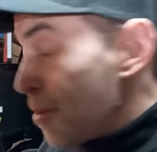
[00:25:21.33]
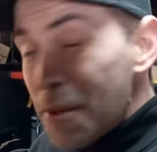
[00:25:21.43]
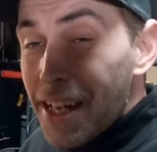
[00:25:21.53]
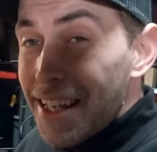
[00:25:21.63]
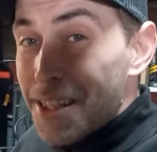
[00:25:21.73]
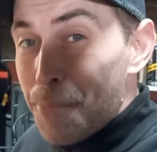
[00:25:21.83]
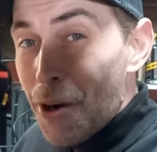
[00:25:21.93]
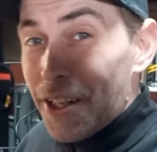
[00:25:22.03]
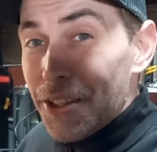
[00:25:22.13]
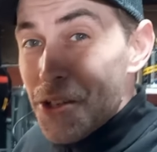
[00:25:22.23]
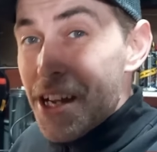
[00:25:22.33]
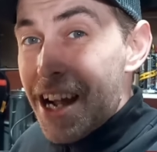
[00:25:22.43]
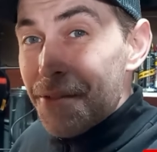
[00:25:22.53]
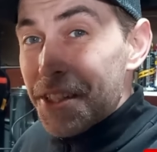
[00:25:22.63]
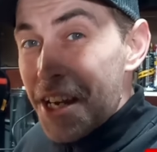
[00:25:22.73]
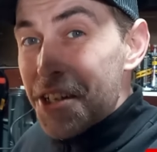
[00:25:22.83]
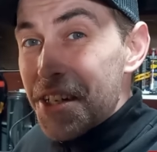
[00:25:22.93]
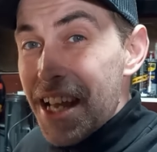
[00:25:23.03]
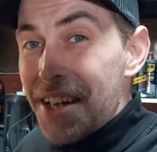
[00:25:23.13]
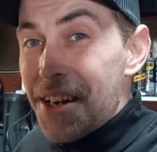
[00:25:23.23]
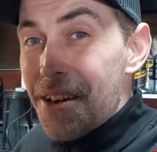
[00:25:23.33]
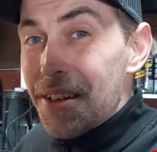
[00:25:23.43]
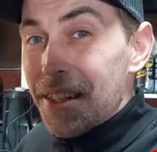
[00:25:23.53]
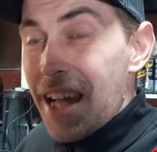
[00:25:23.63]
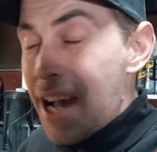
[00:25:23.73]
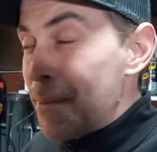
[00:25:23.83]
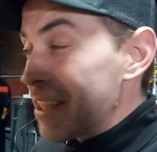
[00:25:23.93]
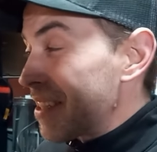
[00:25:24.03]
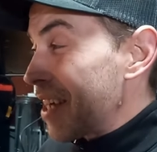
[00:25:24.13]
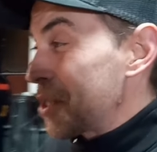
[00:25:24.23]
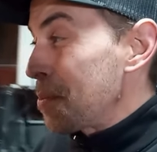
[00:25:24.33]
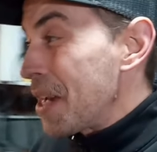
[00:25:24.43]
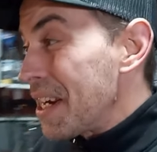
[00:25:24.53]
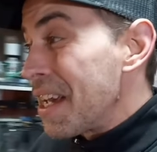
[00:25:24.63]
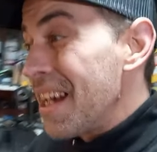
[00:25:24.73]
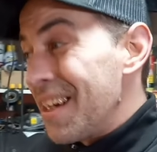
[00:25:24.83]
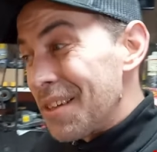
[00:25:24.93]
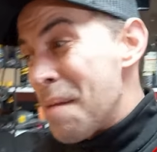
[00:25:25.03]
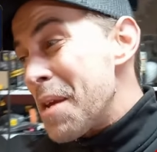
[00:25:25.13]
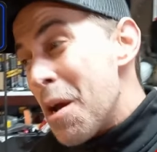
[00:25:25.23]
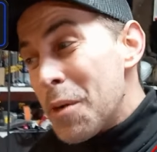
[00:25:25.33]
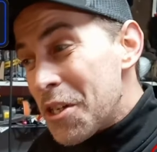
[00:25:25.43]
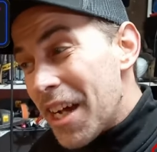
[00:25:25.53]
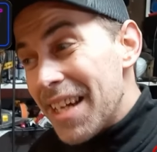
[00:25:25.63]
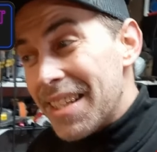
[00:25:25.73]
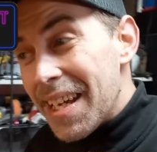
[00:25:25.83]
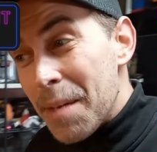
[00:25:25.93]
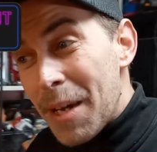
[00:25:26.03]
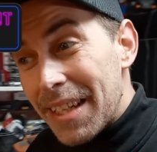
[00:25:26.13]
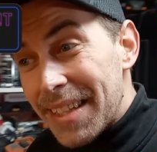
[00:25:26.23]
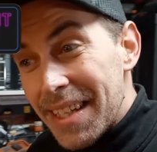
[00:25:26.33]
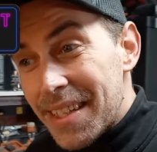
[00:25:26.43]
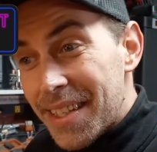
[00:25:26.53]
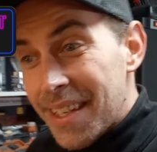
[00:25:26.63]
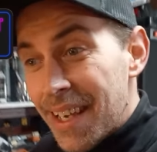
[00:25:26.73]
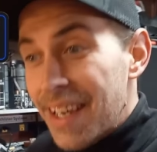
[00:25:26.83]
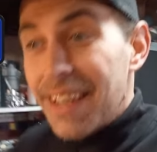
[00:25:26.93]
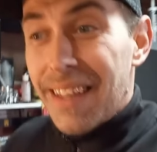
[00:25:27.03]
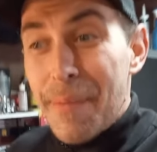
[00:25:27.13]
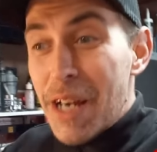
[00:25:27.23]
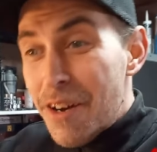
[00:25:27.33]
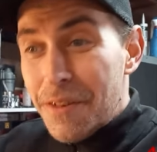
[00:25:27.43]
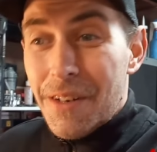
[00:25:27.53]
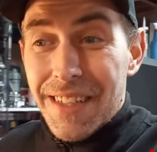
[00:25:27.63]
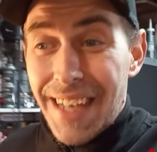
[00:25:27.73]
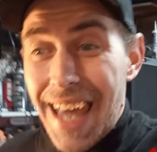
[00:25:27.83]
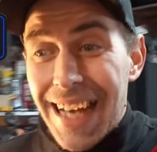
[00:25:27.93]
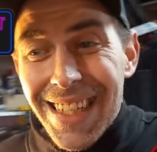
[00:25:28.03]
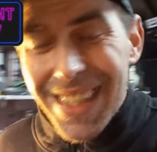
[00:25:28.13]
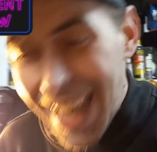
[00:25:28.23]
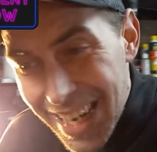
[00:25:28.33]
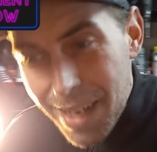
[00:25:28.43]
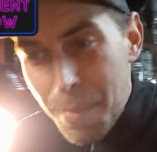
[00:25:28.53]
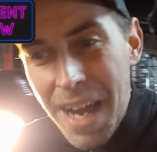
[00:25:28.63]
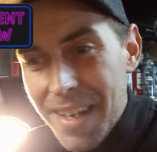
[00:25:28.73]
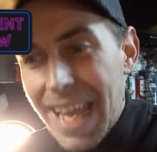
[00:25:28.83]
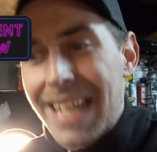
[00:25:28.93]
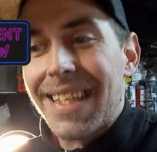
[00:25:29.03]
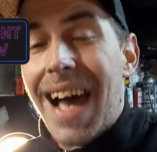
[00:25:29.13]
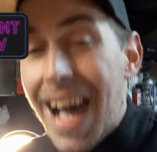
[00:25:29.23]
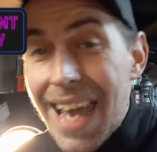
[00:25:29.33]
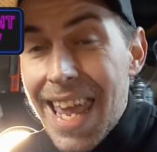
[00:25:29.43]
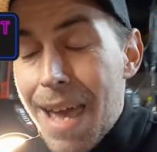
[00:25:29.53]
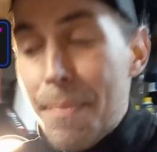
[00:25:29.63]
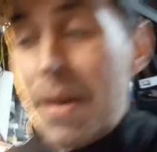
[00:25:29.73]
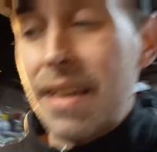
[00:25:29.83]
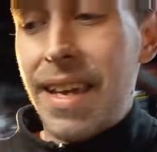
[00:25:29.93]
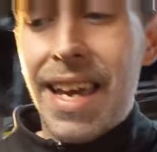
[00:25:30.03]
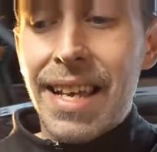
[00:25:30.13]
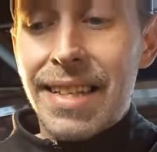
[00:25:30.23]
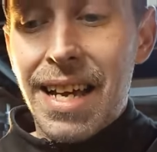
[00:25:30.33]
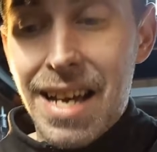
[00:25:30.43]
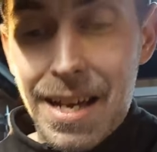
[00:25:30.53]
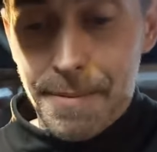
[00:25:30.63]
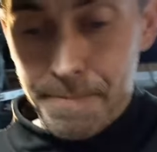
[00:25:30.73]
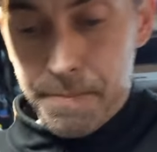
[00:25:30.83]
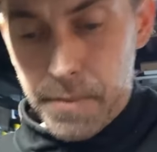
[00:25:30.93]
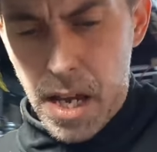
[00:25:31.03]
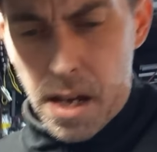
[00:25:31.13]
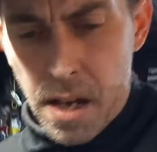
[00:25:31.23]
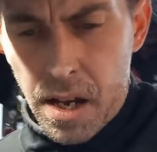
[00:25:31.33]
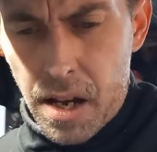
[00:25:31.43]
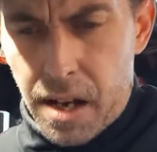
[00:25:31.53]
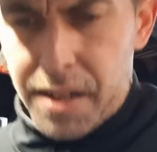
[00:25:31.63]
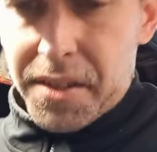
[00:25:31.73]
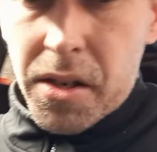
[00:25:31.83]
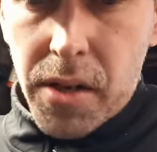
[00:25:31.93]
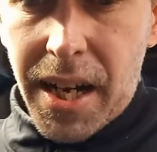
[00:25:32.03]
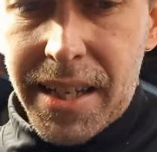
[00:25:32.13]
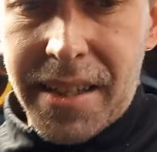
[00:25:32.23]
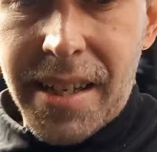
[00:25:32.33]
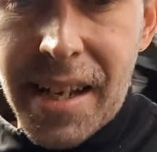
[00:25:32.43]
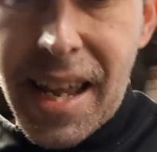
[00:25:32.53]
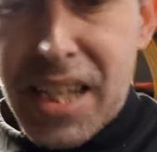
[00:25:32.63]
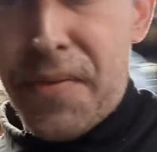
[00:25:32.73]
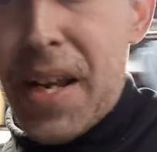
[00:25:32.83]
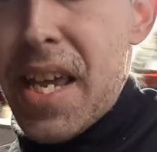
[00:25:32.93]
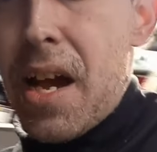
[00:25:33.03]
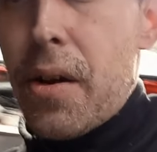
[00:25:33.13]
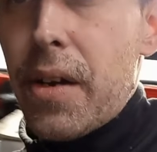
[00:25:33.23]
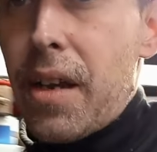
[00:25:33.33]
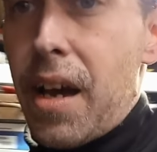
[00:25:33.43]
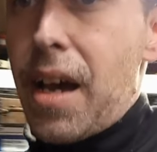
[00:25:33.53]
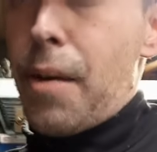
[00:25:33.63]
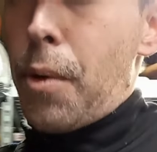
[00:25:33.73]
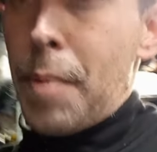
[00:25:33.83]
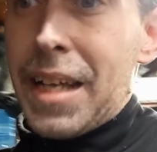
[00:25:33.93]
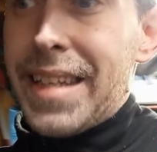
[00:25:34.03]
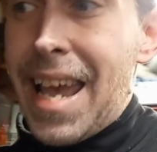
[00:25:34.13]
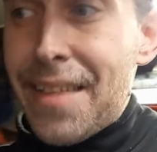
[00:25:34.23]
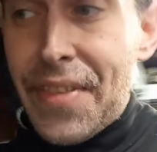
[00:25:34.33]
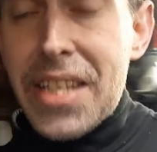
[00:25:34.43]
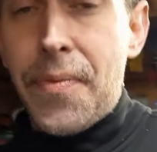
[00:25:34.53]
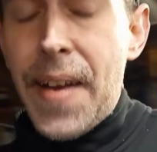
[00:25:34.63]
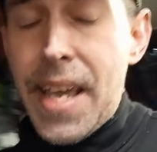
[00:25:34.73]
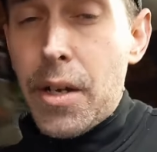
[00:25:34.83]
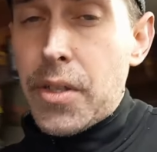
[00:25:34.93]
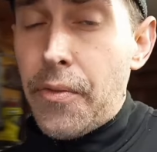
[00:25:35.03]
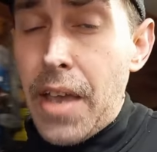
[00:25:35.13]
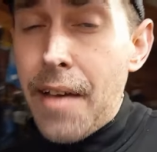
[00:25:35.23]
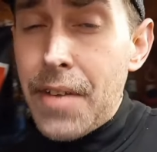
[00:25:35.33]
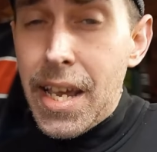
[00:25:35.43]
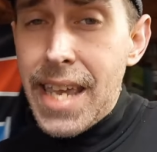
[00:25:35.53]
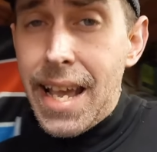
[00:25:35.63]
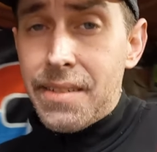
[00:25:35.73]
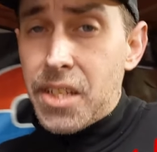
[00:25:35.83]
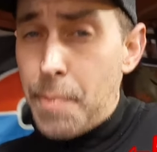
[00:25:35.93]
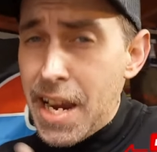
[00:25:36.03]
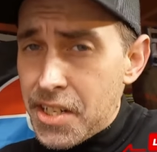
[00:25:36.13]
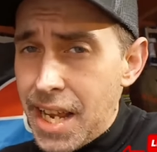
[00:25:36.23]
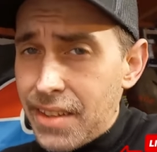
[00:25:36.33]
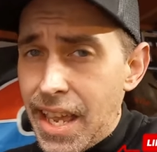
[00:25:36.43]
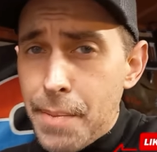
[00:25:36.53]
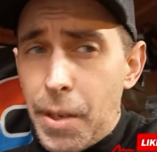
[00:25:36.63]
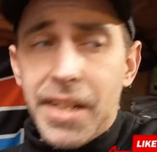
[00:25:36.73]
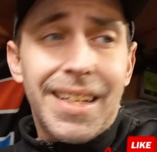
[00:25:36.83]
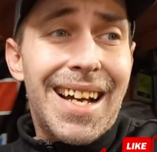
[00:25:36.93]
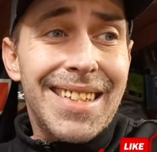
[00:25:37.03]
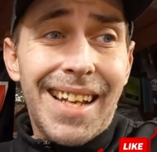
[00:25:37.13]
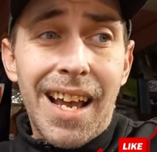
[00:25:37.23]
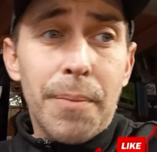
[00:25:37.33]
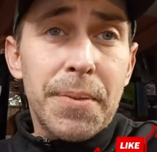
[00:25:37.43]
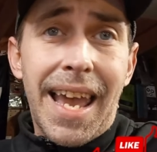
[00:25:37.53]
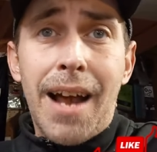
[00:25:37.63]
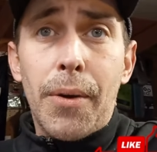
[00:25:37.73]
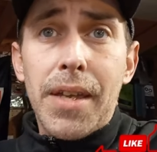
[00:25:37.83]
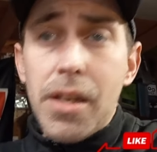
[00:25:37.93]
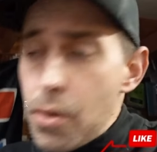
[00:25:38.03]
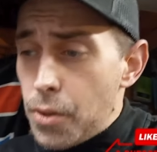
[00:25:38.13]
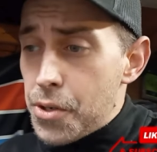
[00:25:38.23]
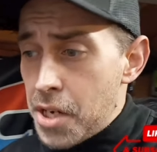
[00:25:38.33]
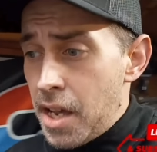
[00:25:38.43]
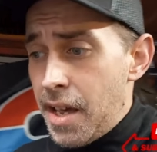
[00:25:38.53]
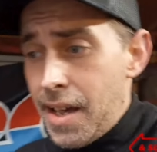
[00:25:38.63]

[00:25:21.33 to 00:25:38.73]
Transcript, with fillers: you guys spark a little conversation down there in the comments section, man. Let me know what you guys think about this. Let me know if you're as excited about it as I am. And, yeah, I'll see you guys in the next video. We're about to end this video, so if you have not yet, smash that like button, guys. It helps out huge.